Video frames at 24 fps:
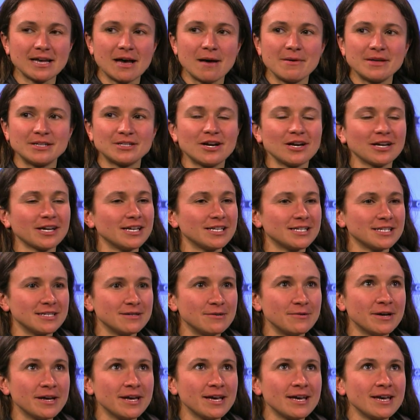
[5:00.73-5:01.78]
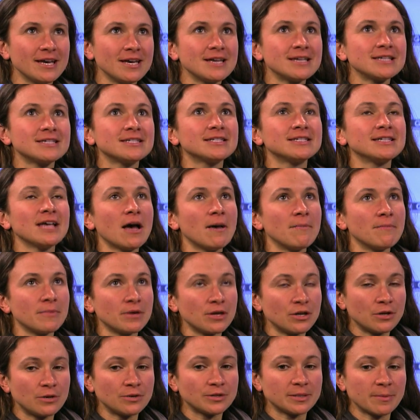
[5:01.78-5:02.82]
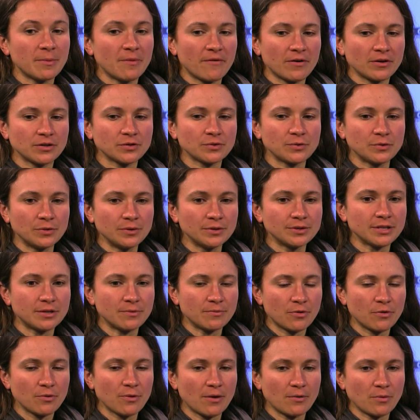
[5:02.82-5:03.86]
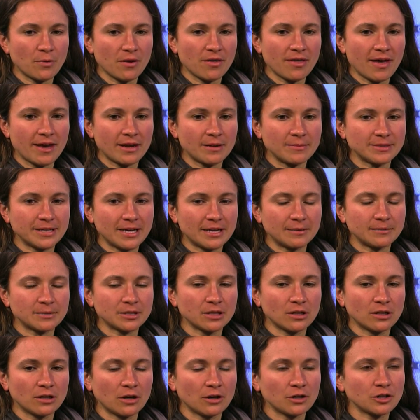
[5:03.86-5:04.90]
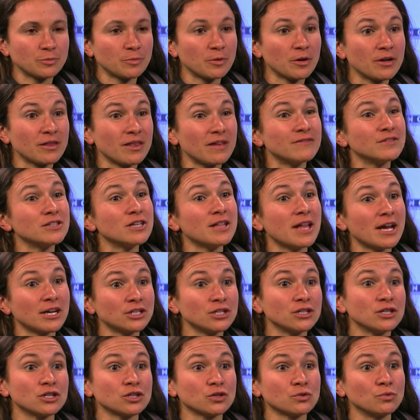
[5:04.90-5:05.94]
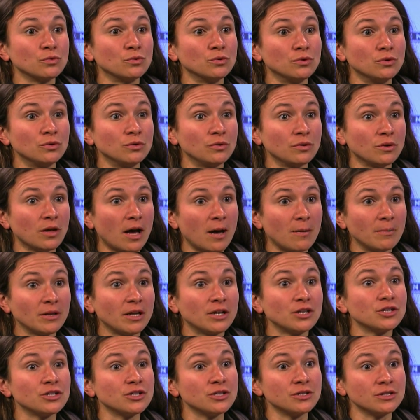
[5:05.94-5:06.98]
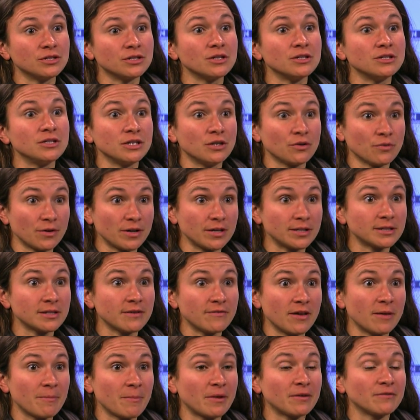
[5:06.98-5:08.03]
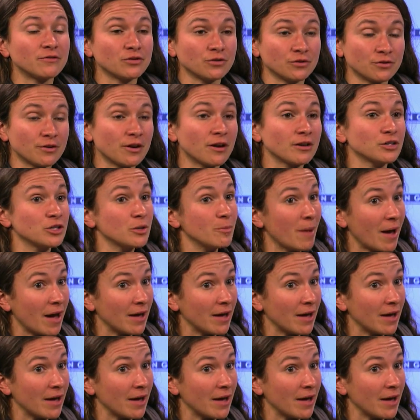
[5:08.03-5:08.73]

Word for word: Um, and talking to some, you know, some of our schools and throughout North Adams, Adams, and Clarksburg, they've seen actually the school um, lunches decrease. The amount of children are actually mm.